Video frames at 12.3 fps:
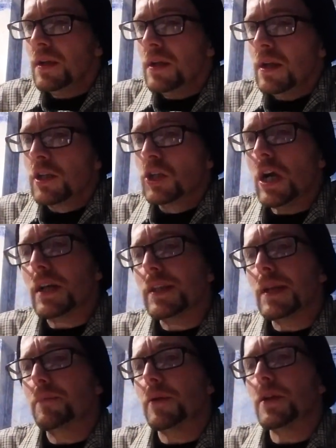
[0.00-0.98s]

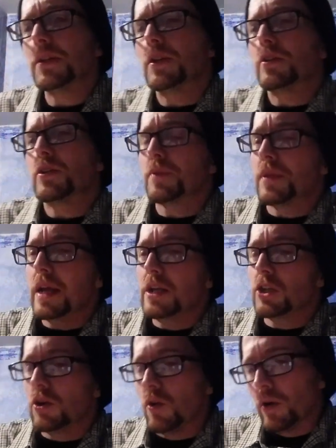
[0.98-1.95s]
Injecting prisoners with
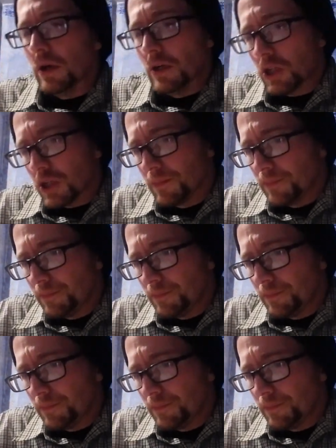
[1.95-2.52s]
Agent Orange.